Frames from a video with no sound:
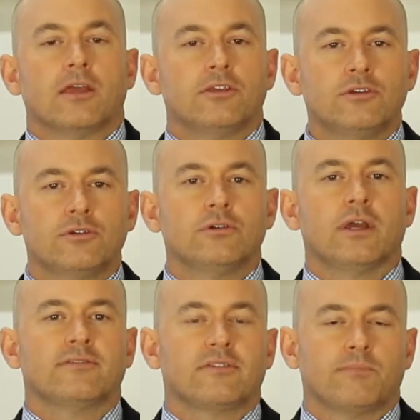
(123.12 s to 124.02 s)
You,
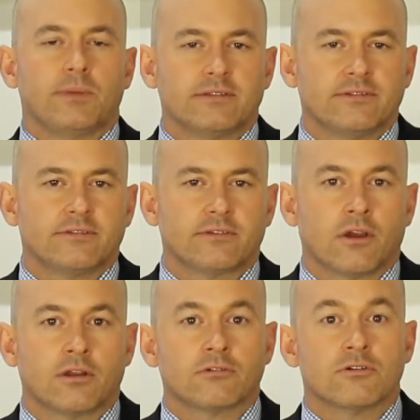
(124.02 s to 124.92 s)
as the business
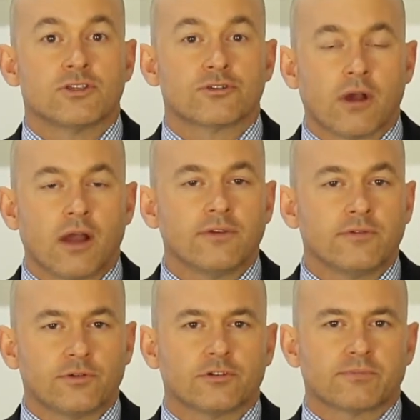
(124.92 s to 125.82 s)
owner and driving
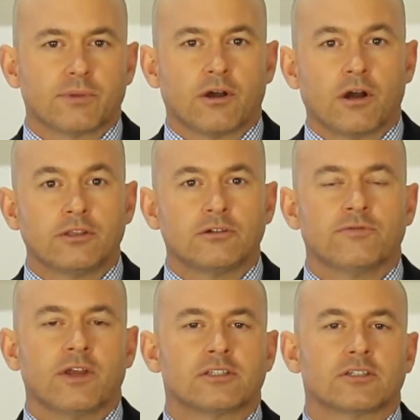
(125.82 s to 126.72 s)
force behind your
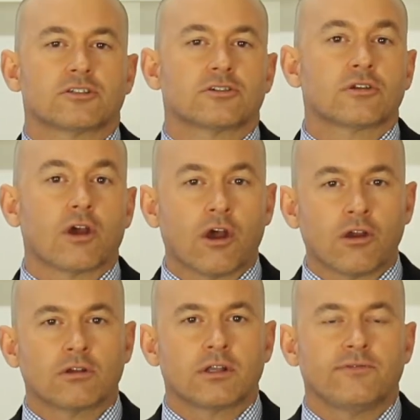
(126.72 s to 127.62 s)
venture, should
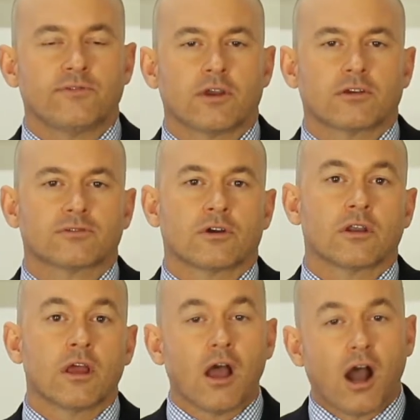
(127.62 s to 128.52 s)
only focus
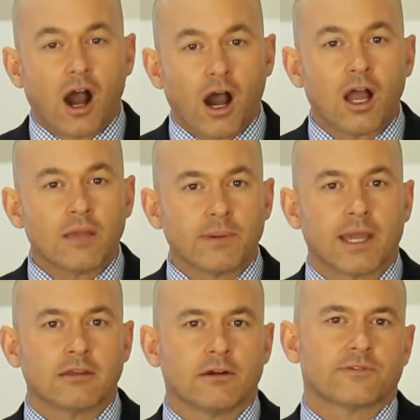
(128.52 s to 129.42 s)
on high
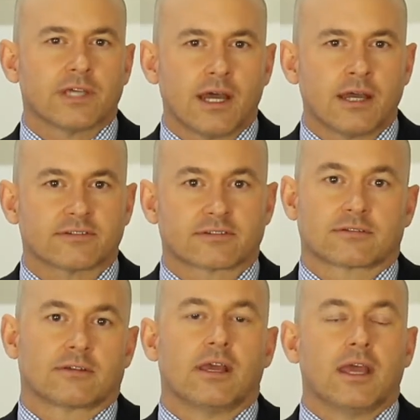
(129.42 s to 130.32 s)
payoff
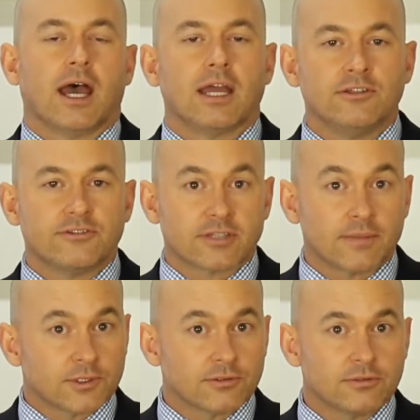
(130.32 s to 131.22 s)
tasks. Are you
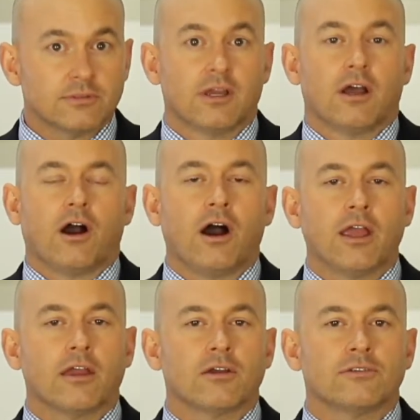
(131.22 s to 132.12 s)
skeptical?
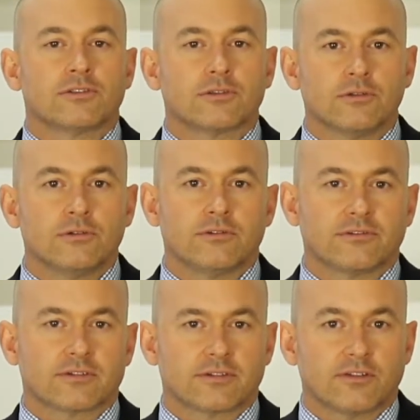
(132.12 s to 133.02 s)
I own 2
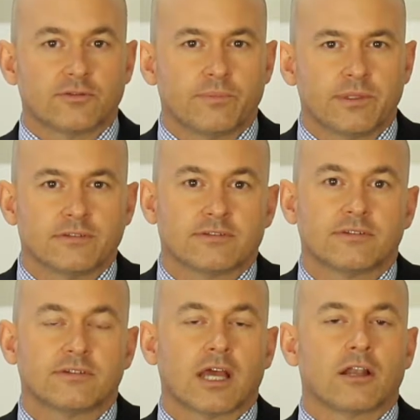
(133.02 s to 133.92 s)
successful
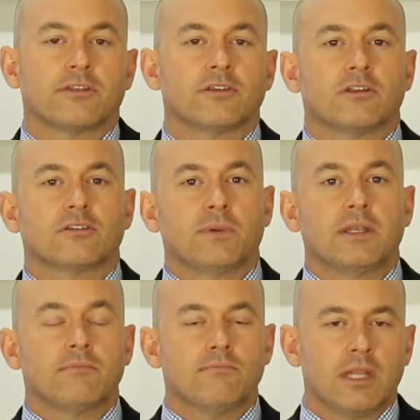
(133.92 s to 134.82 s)
businesses and I don't
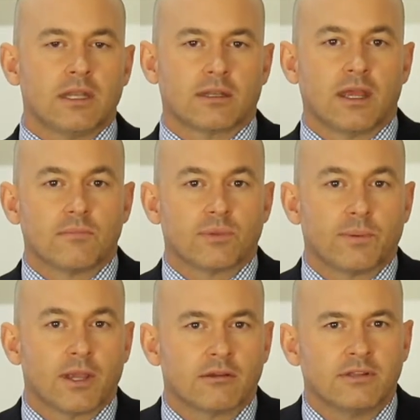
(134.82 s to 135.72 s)
spend a minute
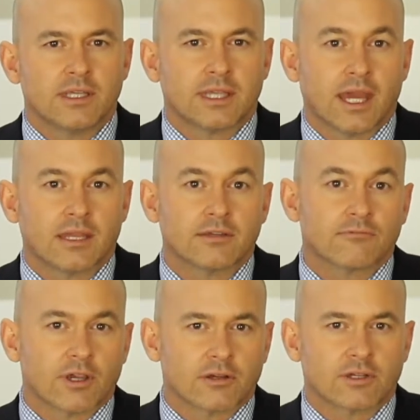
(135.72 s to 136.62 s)
preparing the accounting
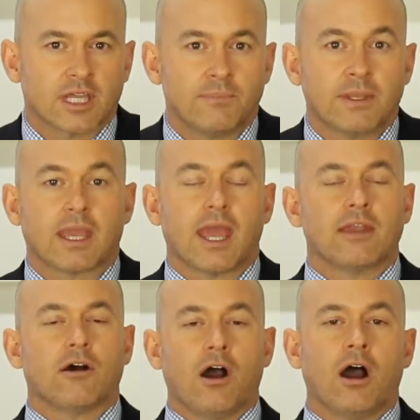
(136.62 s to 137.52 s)
and record keeping,
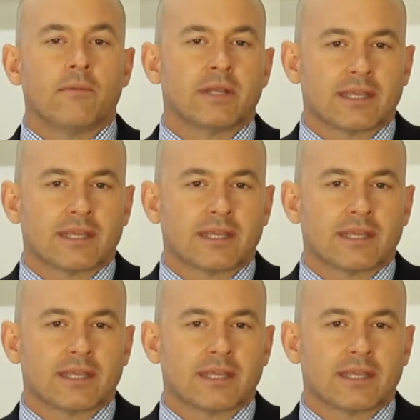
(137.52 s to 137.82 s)
and I'm an